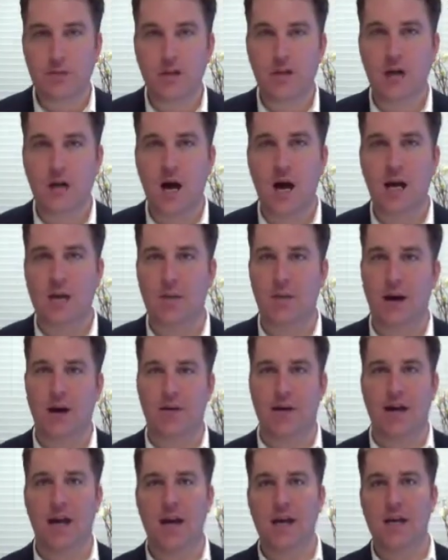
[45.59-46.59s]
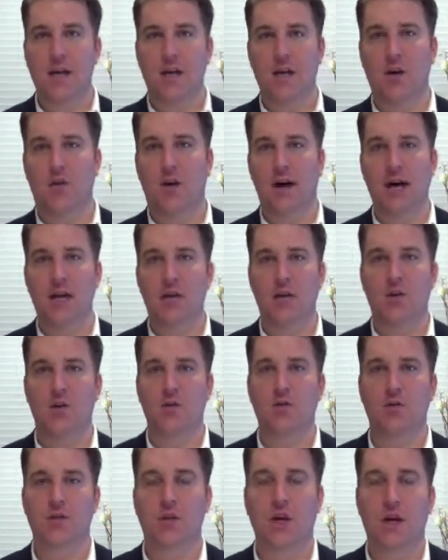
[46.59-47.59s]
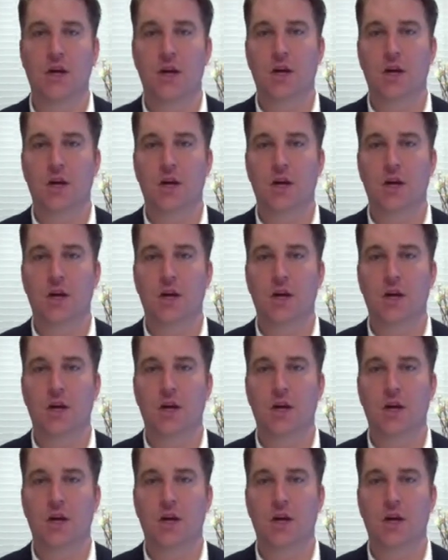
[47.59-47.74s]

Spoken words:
talk about, hey, I use,